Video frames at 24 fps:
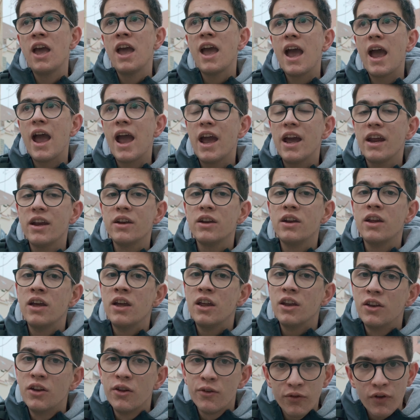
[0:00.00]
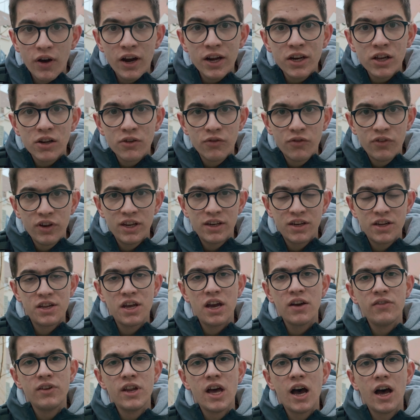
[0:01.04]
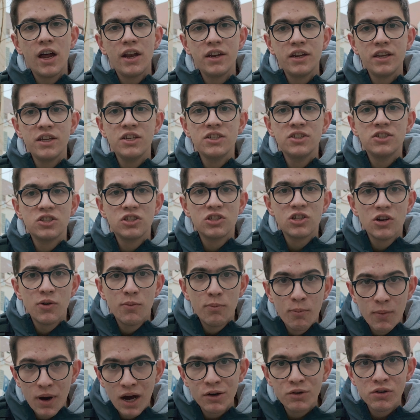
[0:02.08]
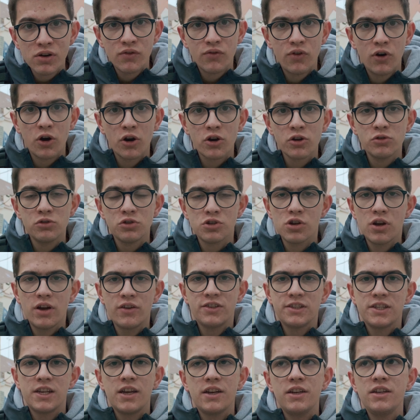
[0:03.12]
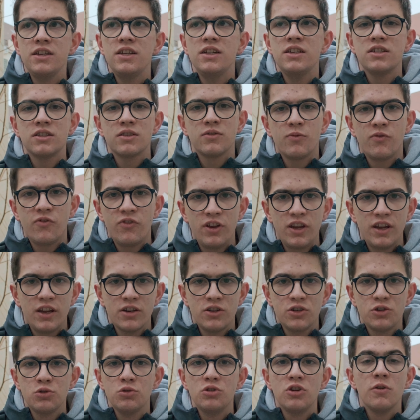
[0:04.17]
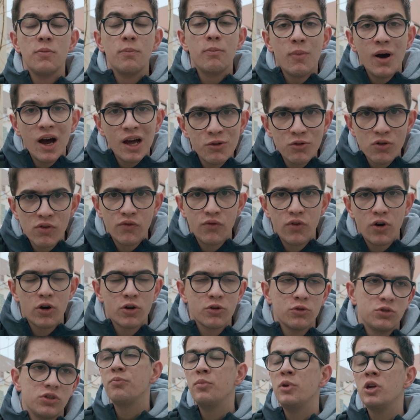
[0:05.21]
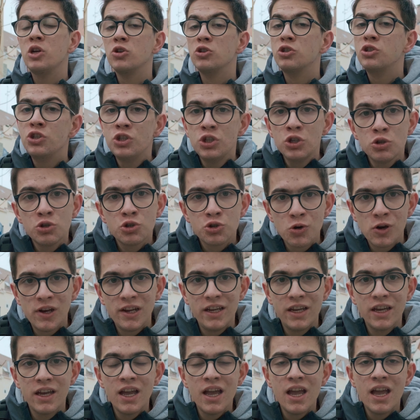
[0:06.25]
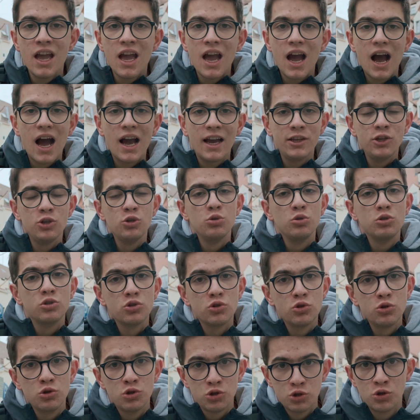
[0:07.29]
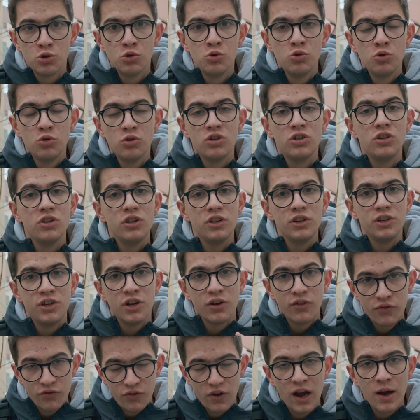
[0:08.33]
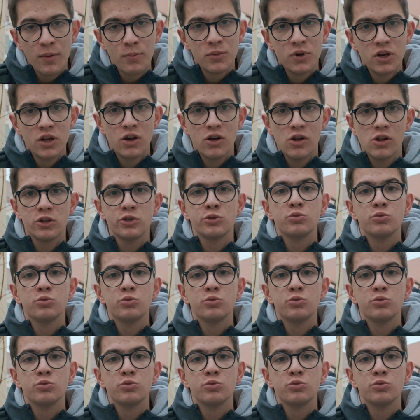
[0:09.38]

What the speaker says: And the final thing that I've done is the manual focus. So I've set this thing to the manual focus because usually I used to shoot the thumbnails